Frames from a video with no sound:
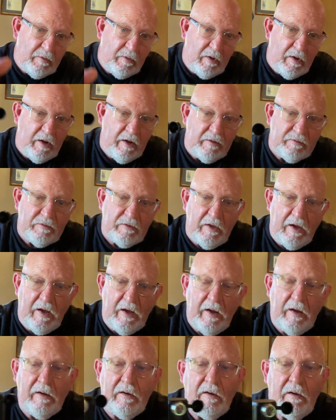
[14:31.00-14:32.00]
hit
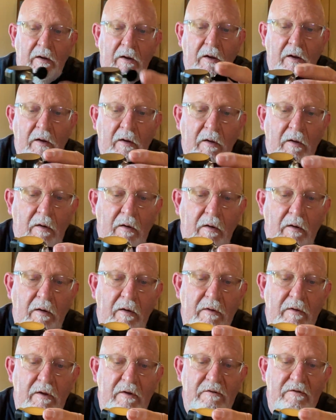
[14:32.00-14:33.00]
that.
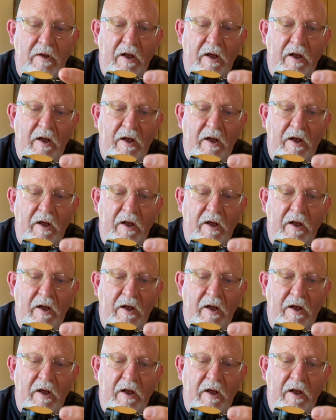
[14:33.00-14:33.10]
And it's